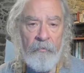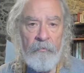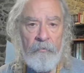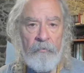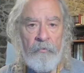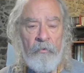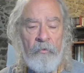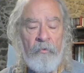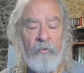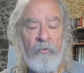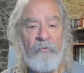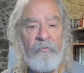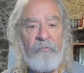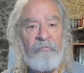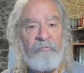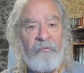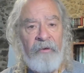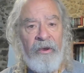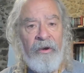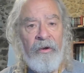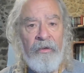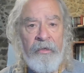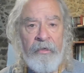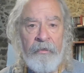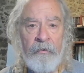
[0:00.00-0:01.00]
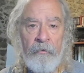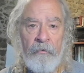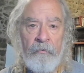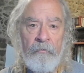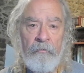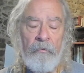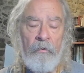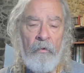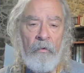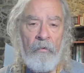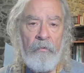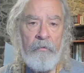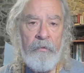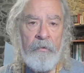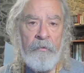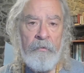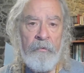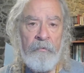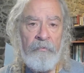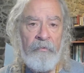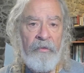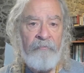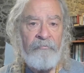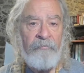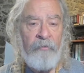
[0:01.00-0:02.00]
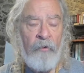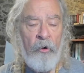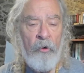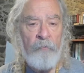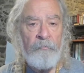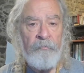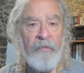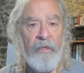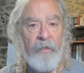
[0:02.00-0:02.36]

You fill in the form